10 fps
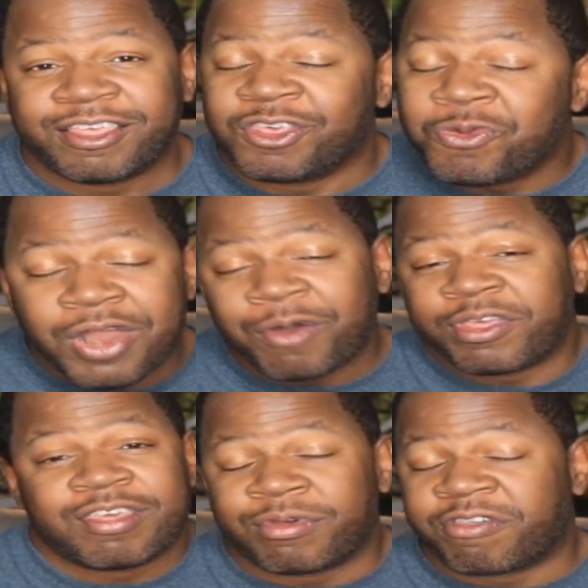You know that
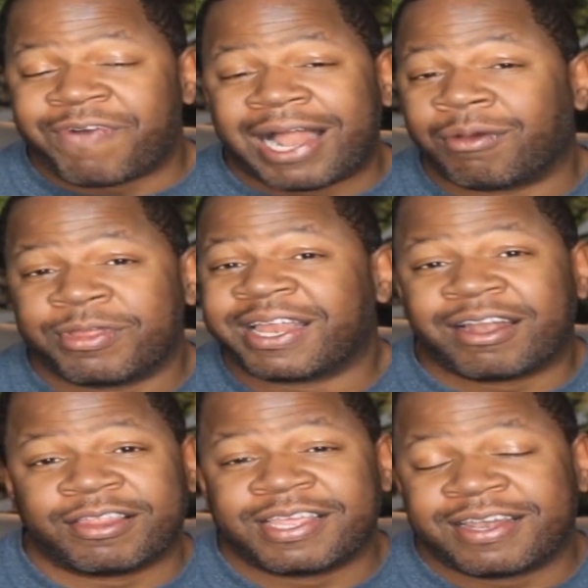she was following the,
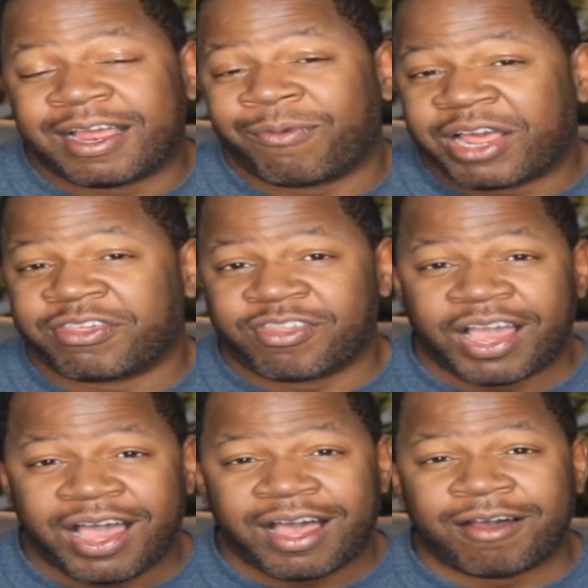the directions
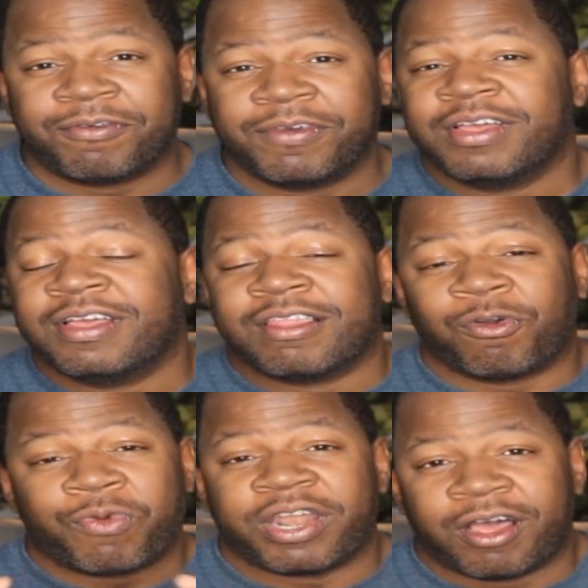of the
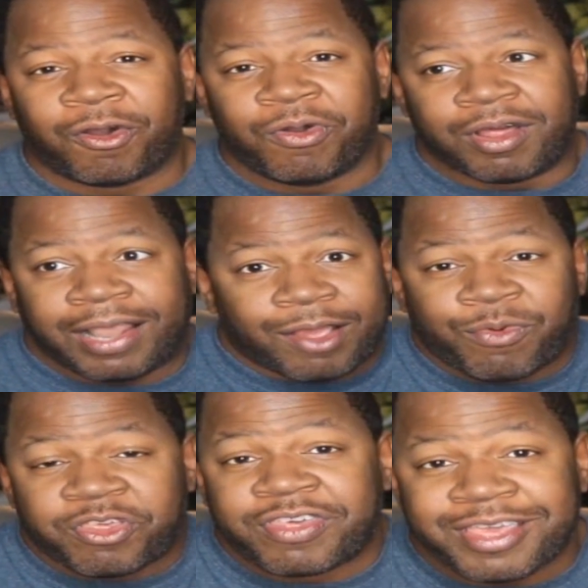widow, like
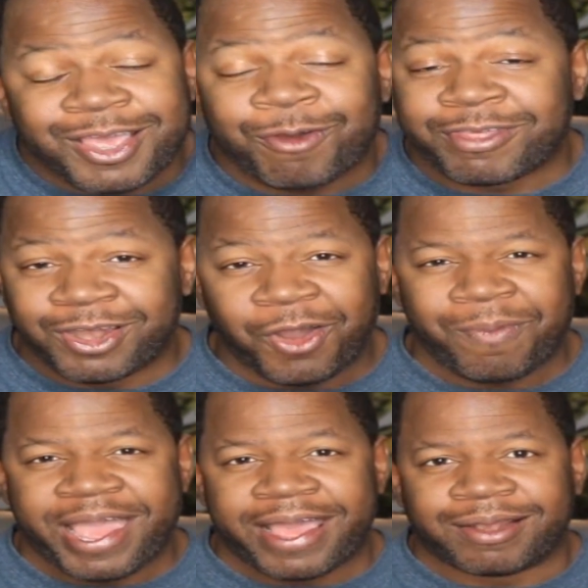when she killed the
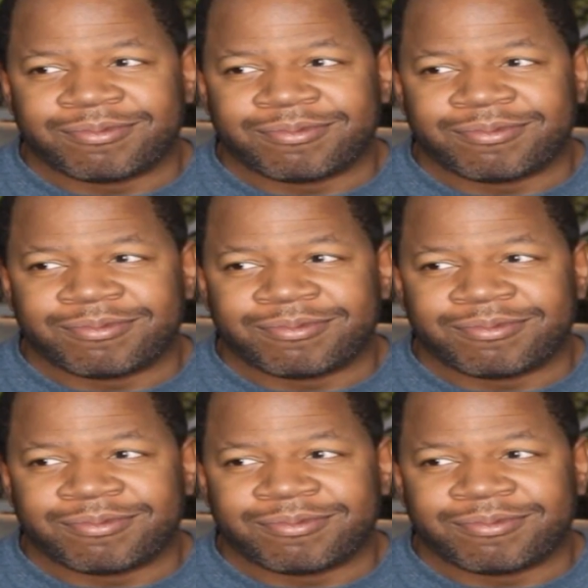nomad.